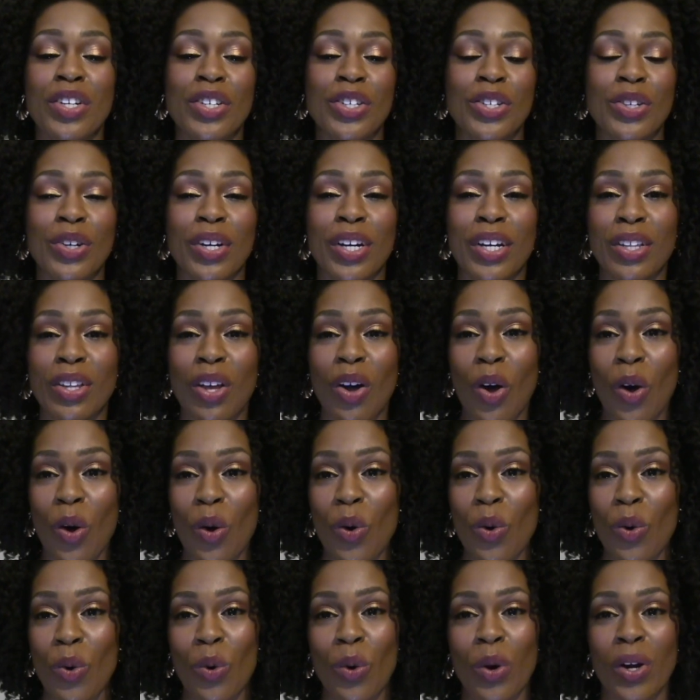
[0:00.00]
during the
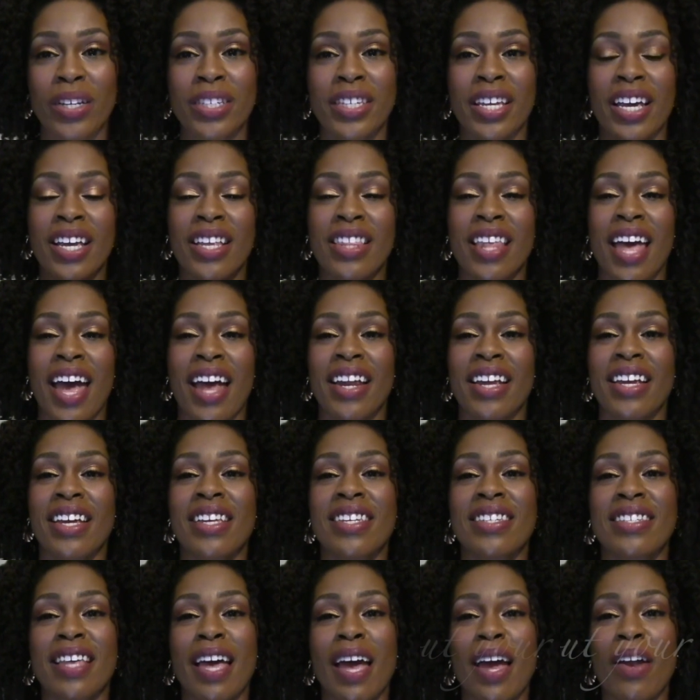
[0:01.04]
whole course, and that
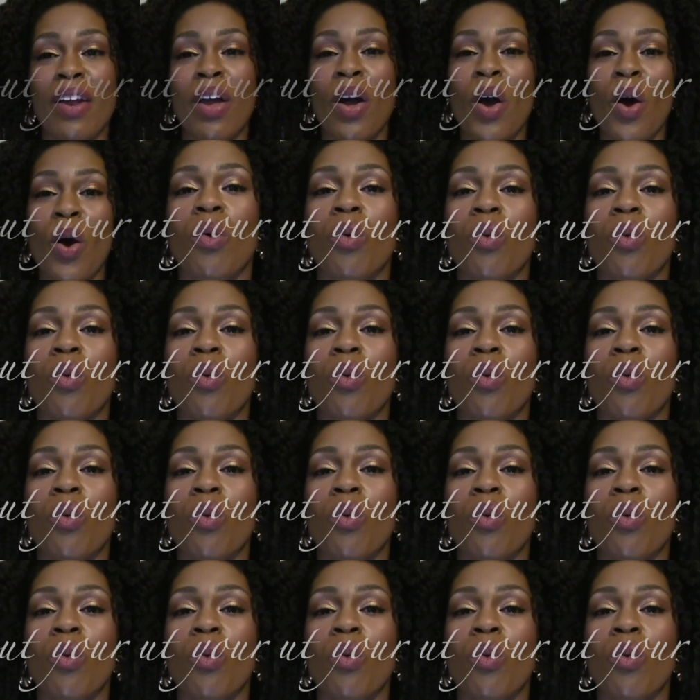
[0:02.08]
is that